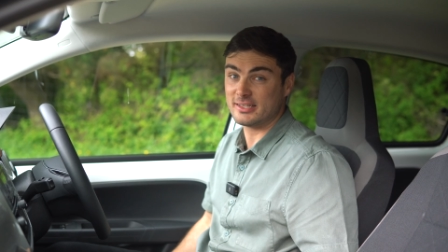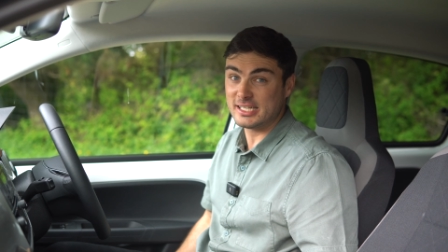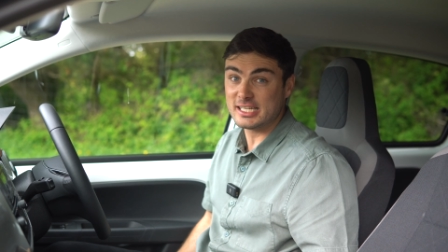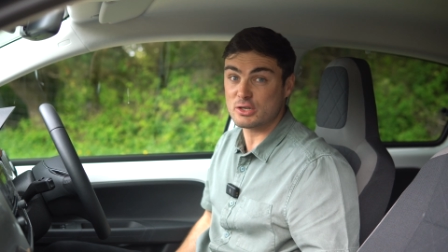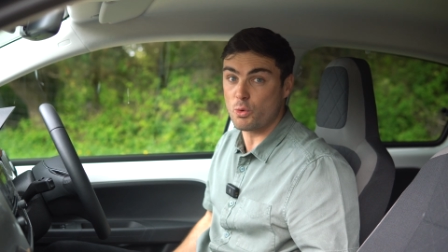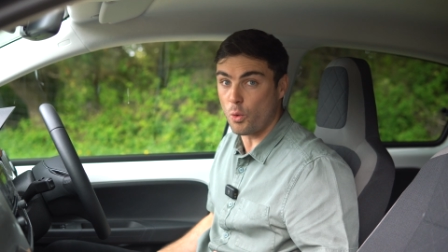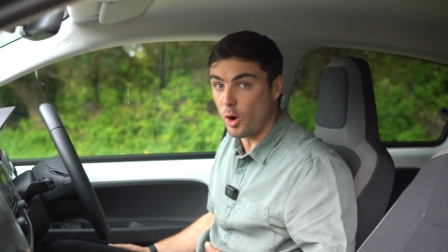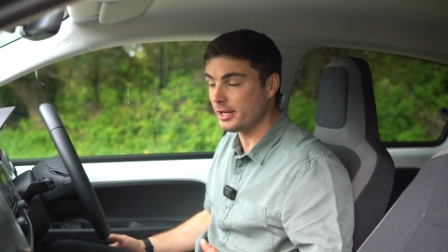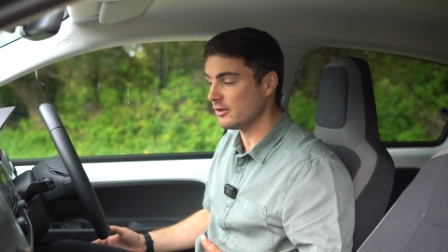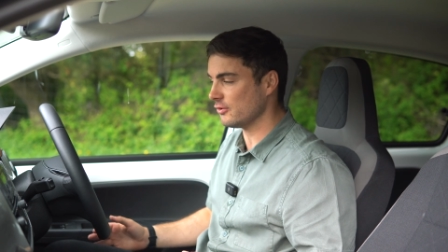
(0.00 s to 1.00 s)
The seat's
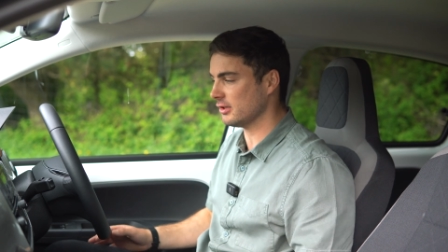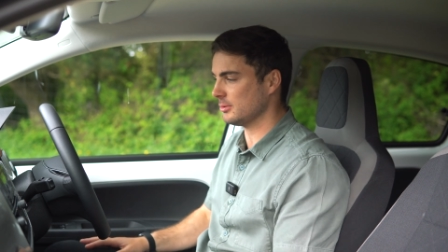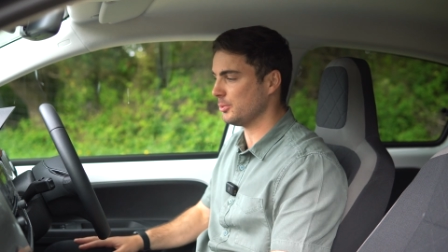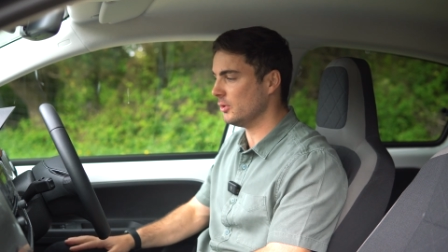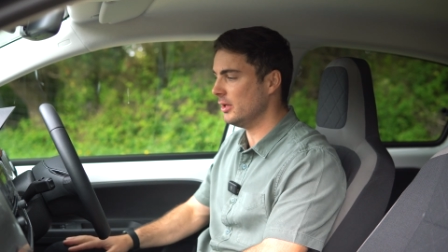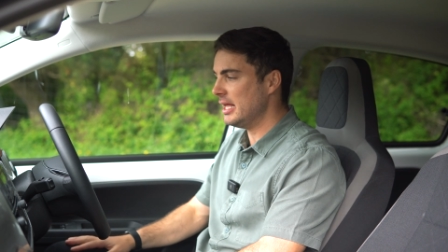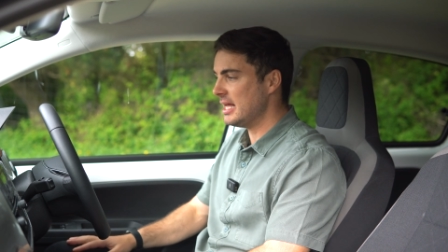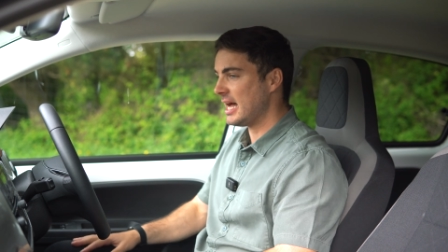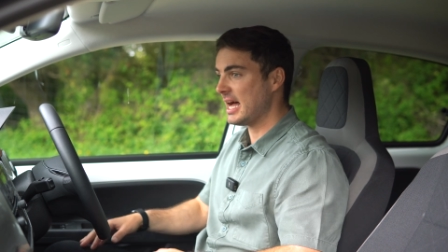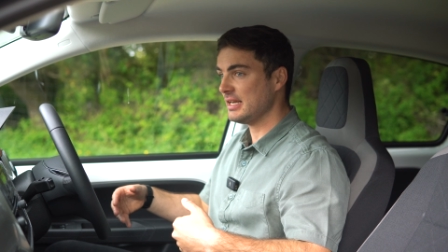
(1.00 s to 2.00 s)
quite adjustable
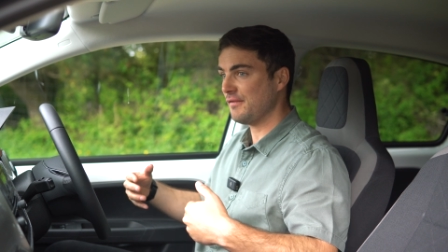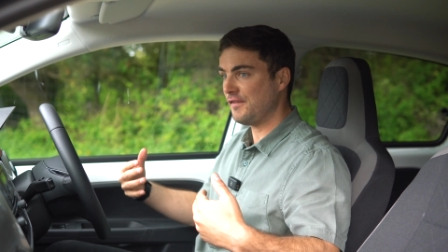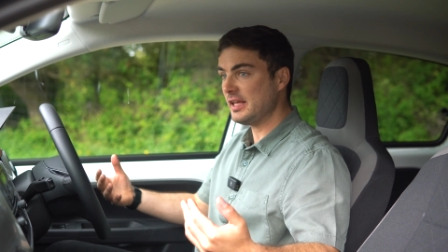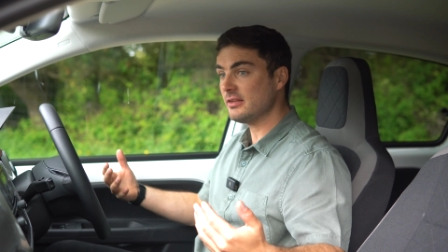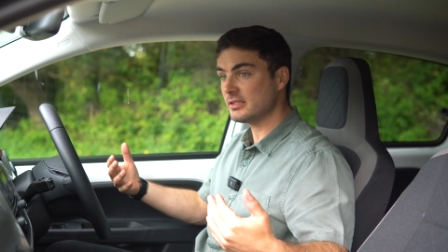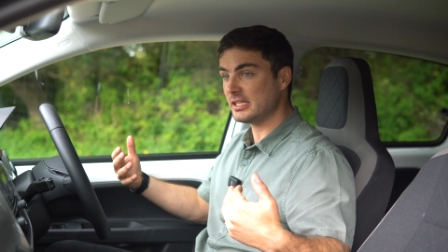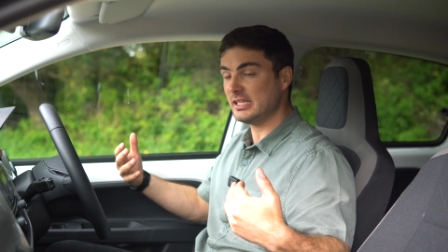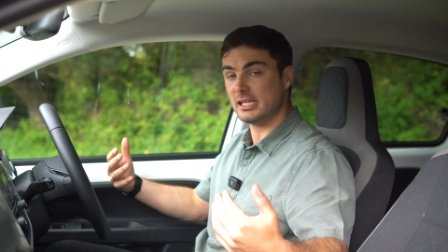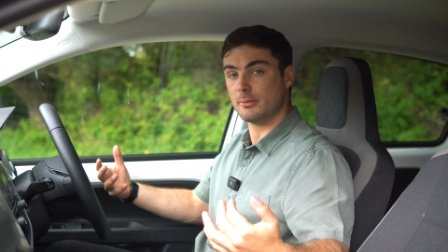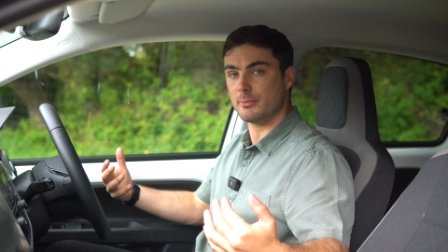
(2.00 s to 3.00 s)
and it feels
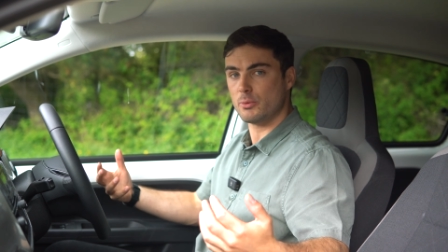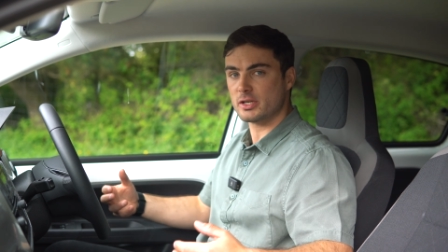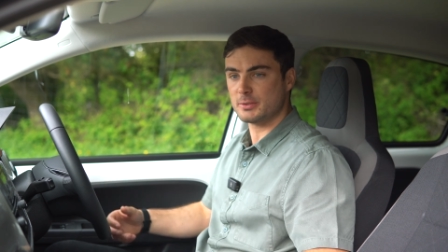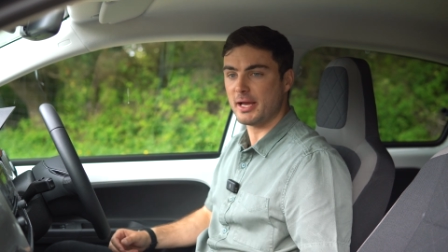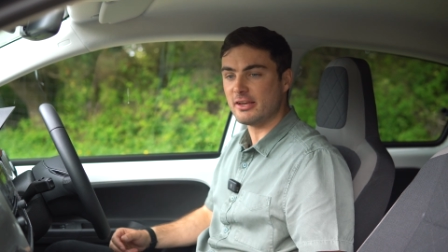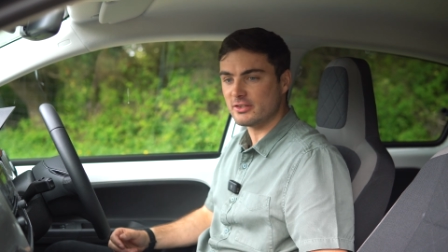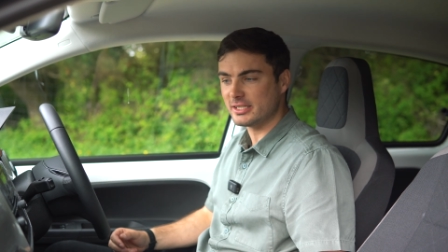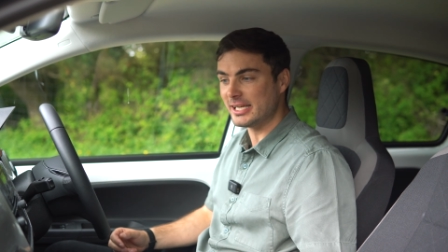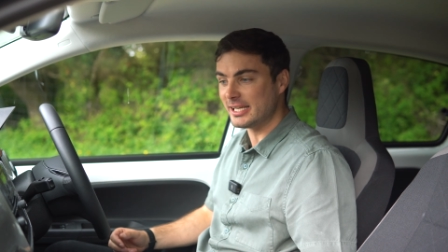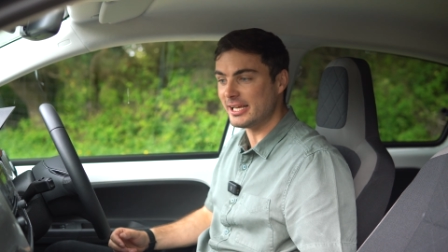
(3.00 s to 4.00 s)
a little bit more
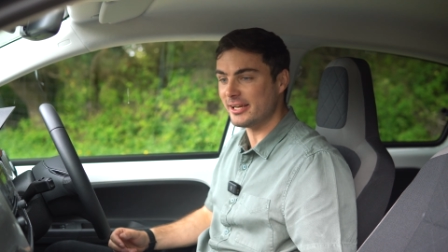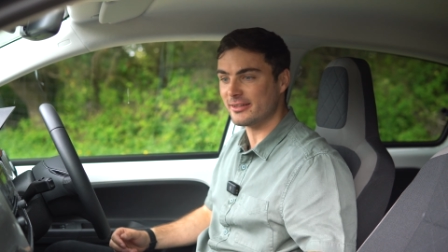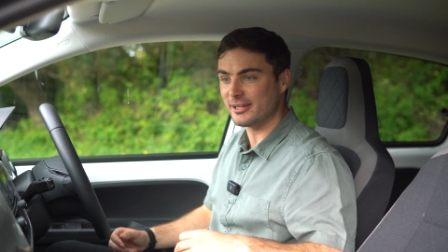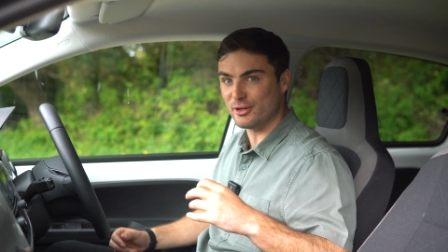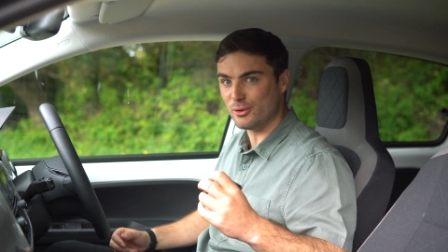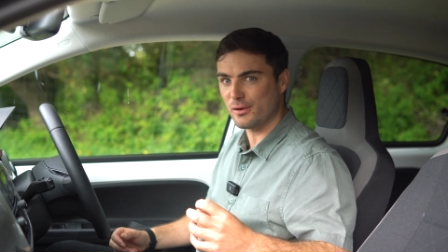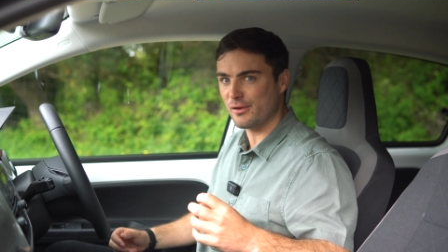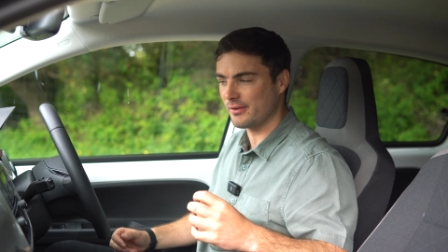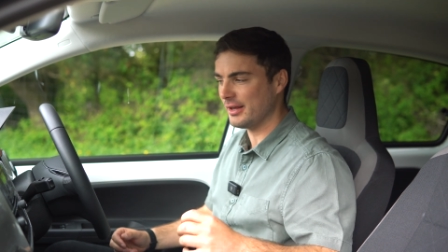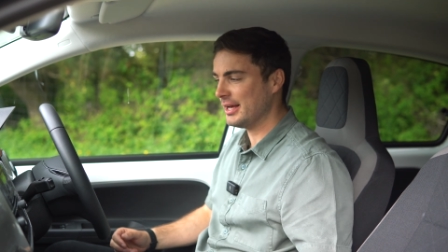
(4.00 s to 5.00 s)
spacious in here than it
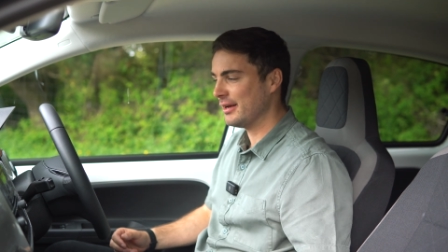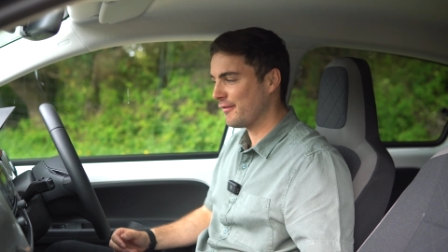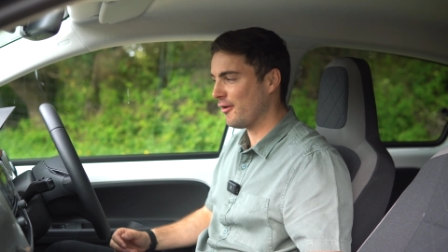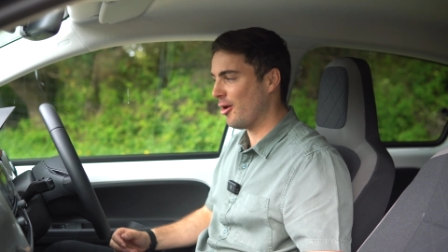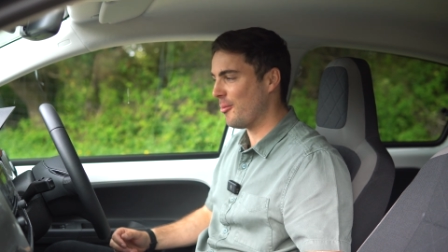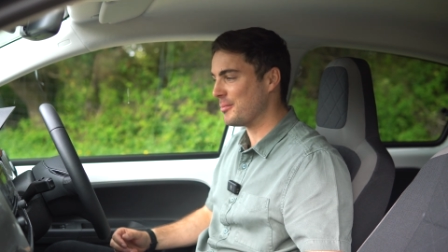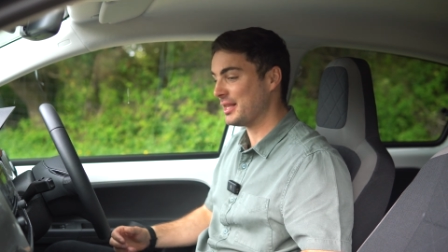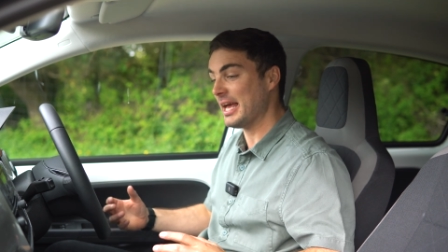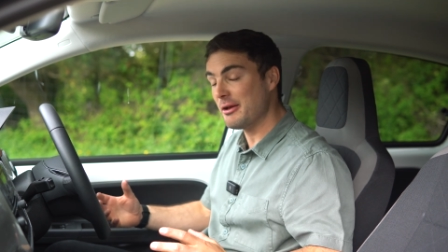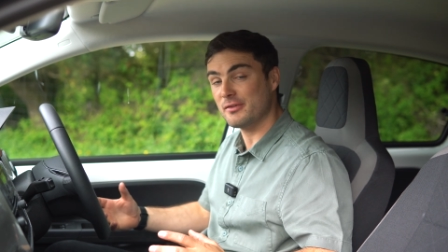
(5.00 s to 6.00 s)
looks from
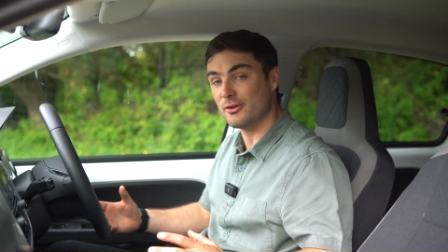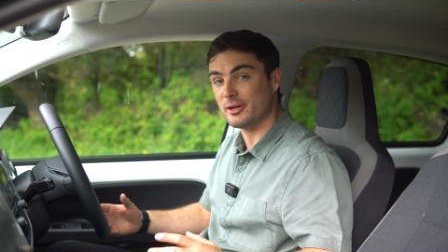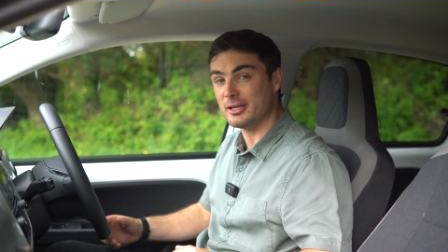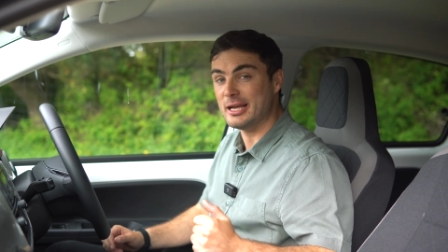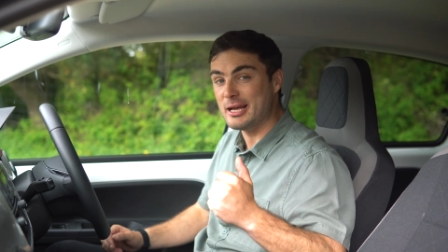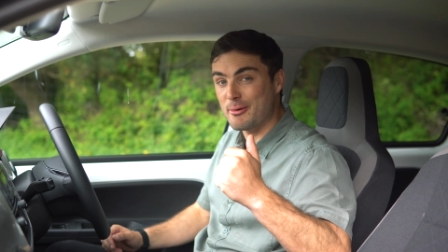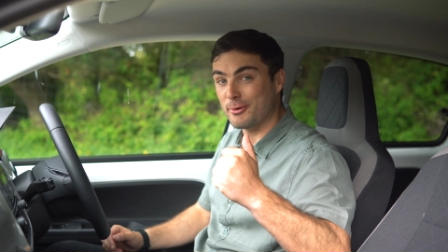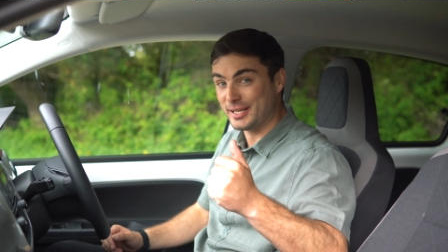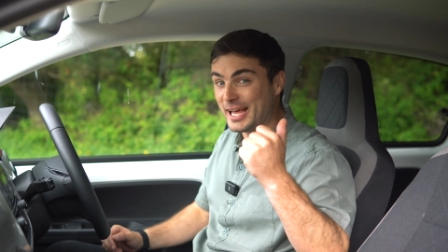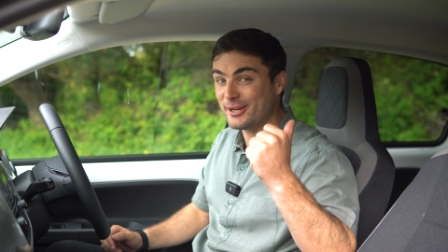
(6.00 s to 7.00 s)
the outside.
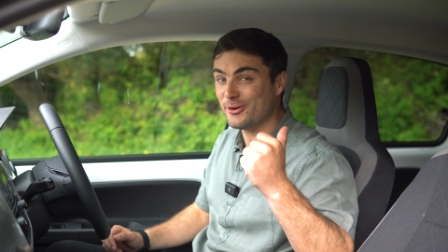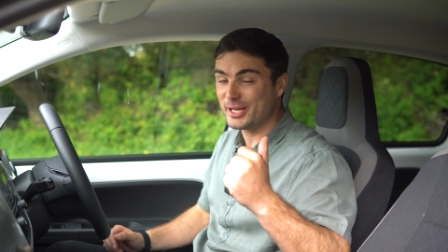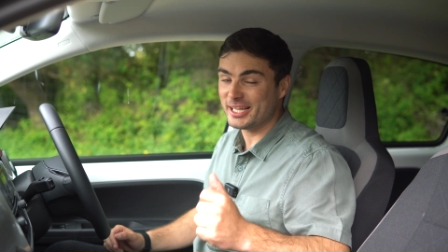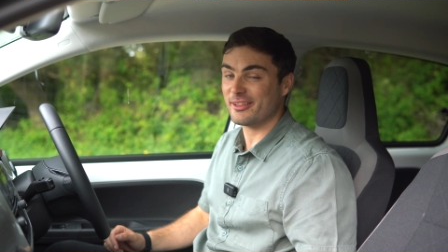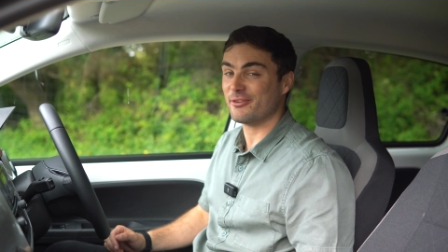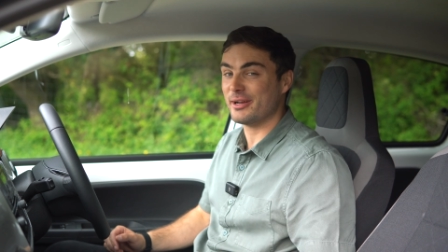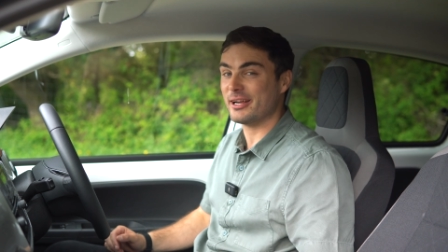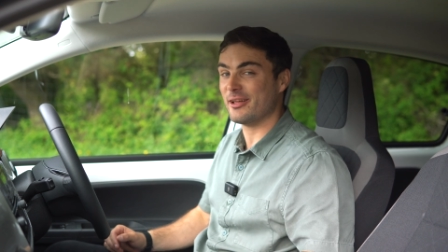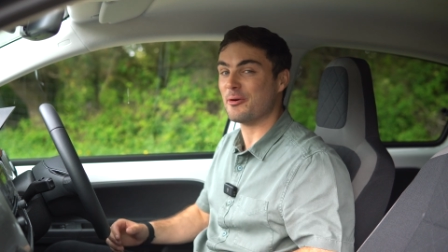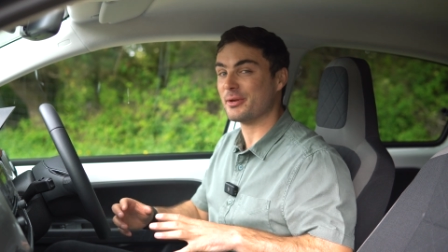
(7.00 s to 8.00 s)
We'll take a look in at the
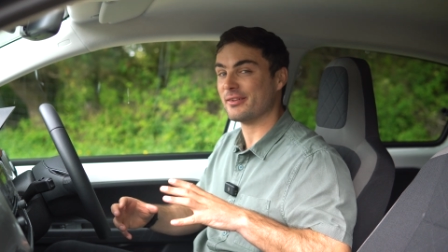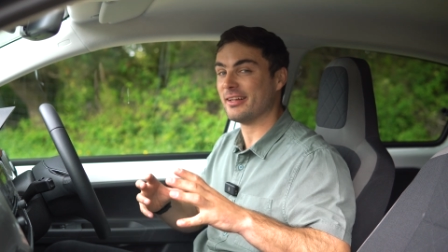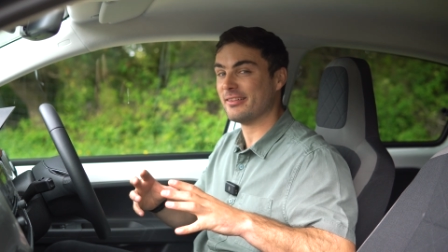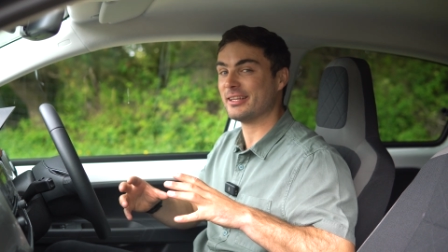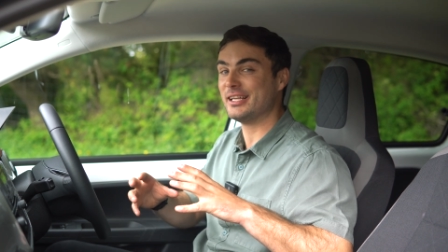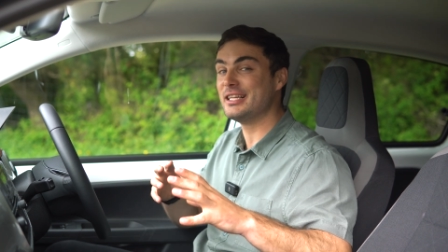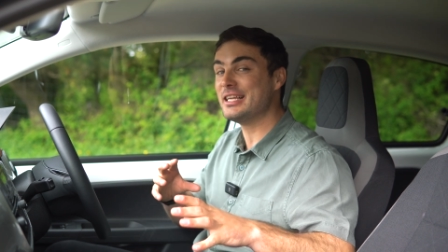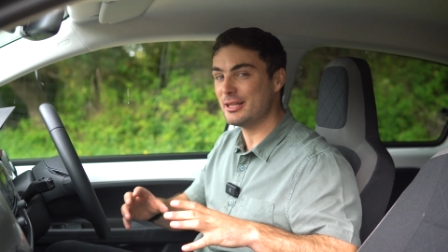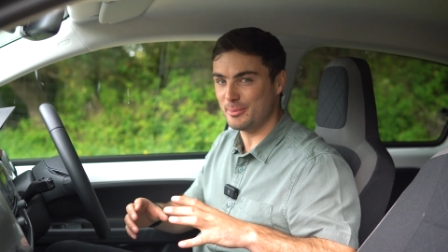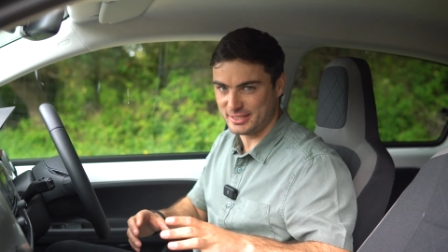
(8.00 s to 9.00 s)
rear though, because that's a
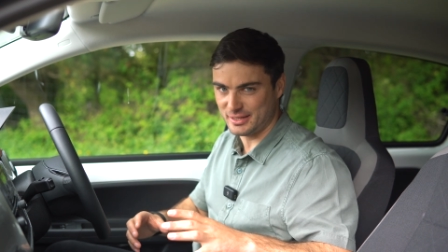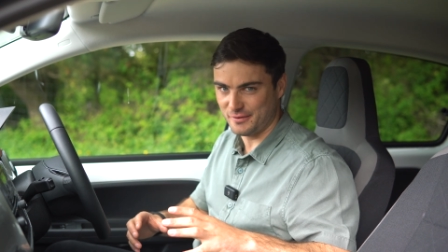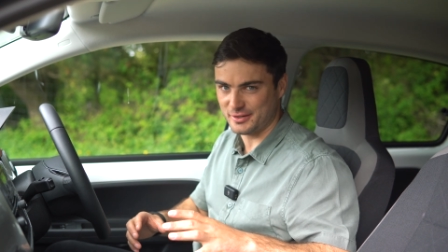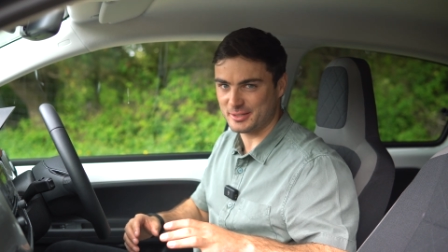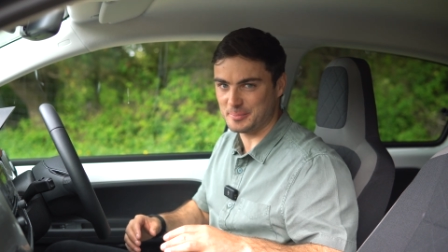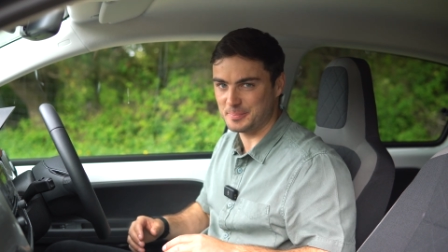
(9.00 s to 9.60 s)
little bit different.